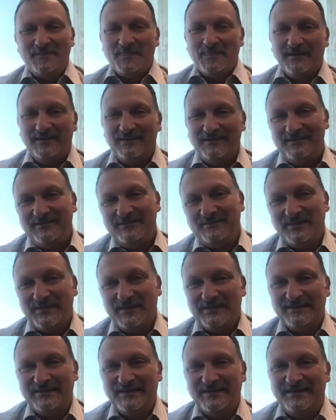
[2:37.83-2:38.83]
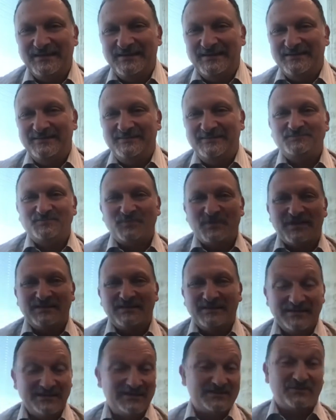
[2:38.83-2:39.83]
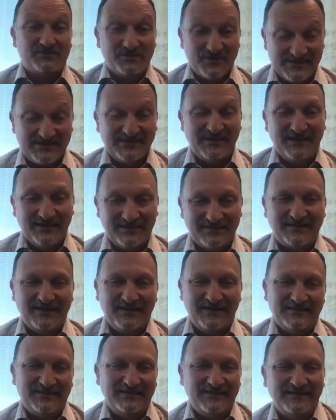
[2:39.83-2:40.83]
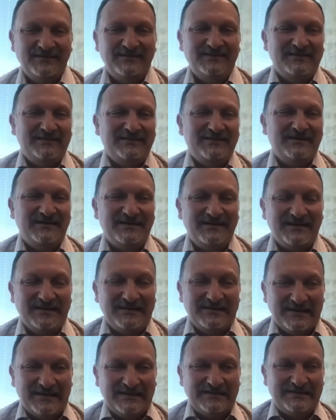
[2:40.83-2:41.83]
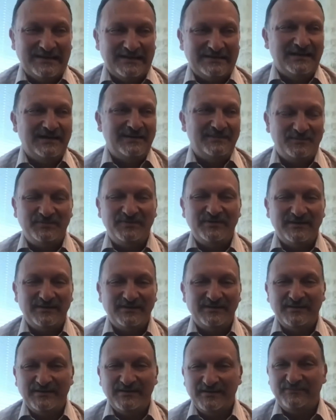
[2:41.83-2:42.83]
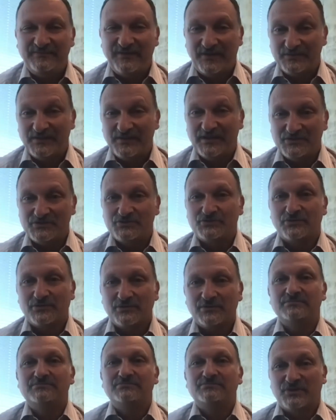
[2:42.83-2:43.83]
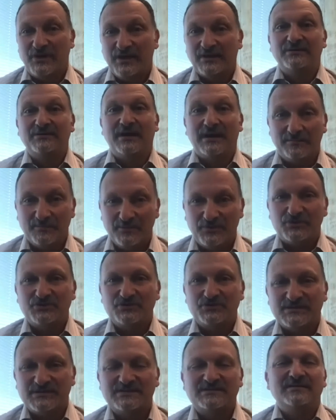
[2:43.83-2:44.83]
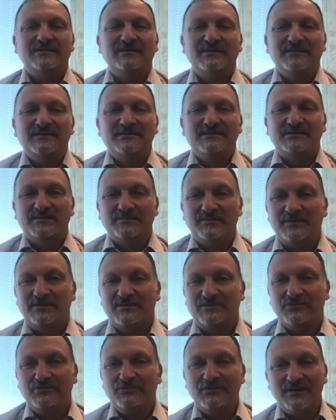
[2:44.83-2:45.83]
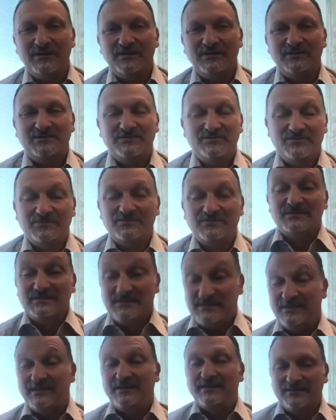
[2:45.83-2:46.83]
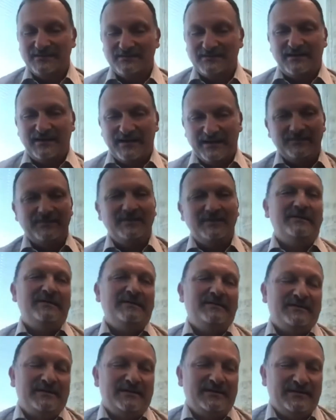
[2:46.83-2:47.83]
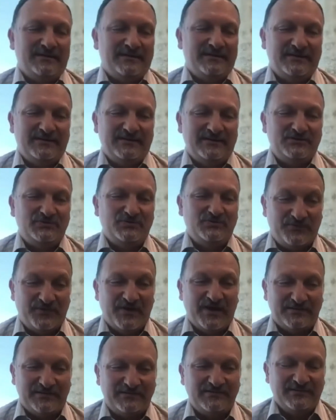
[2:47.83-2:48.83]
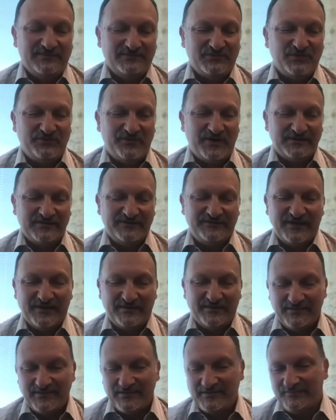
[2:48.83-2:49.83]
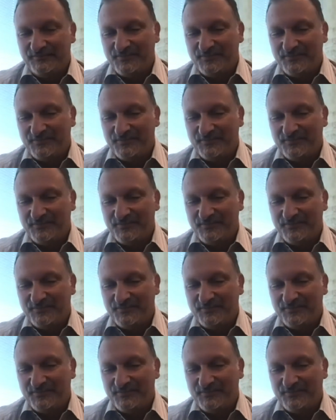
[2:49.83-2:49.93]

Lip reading: And as a result, kind of ended up founding Ensure, trying to help merchants similar to Zeek at the time to fight the fight there.